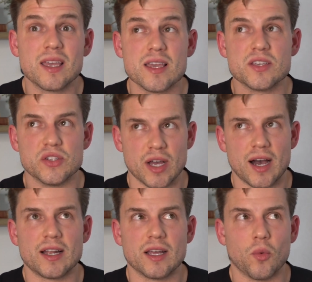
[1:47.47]
is
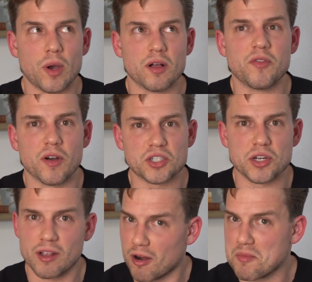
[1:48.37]
not a well
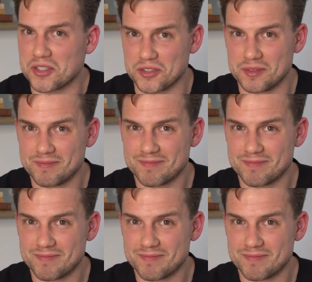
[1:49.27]
functioning heart muscle.